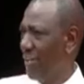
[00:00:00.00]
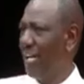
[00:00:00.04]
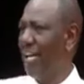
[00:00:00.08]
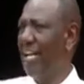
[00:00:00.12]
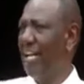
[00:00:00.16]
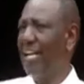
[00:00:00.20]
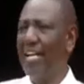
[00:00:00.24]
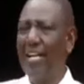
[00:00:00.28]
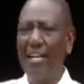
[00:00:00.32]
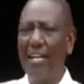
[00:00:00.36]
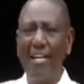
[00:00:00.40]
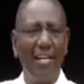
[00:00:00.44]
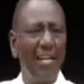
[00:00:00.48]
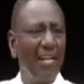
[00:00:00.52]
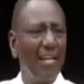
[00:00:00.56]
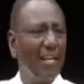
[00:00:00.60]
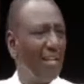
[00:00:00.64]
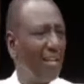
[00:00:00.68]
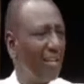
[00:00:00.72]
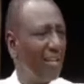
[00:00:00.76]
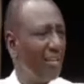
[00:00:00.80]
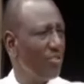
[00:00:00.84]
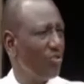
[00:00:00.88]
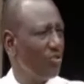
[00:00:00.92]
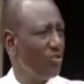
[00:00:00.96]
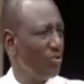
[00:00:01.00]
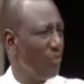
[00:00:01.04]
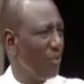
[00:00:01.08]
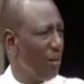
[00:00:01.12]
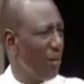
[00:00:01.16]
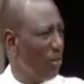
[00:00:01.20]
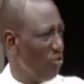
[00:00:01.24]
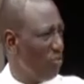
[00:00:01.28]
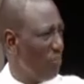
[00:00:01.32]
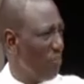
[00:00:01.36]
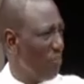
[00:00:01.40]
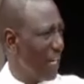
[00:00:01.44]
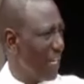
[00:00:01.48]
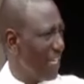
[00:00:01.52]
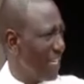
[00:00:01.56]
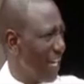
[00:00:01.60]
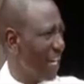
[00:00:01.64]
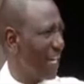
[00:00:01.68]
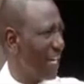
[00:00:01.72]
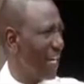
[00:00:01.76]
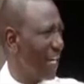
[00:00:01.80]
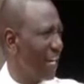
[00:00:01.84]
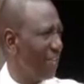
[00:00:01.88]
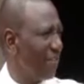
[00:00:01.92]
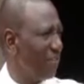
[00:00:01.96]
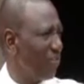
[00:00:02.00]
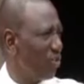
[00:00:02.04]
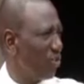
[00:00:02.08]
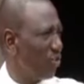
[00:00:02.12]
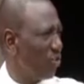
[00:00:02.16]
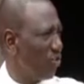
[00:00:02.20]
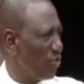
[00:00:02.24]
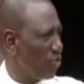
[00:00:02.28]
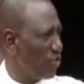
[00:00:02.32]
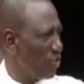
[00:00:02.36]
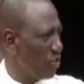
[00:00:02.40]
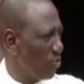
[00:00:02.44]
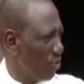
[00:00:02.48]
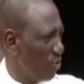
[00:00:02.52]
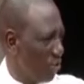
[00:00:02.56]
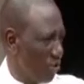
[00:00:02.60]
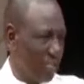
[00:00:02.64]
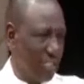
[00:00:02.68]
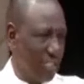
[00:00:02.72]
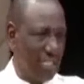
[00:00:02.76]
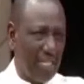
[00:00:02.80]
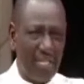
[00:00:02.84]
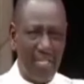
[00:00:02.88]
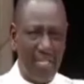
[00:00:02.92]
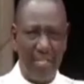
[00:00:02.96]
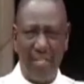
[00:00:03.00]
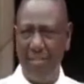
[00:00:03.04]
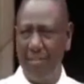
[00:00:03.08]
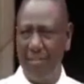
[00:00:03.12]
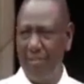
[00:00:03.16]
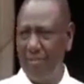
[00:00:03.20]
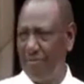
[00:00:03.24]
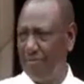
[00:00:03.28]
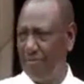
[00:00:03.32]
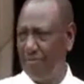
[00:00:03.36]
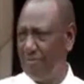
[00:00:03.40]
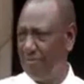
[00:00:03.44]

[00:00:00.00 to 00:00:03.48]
Vile tumekubaliana na viongozi wote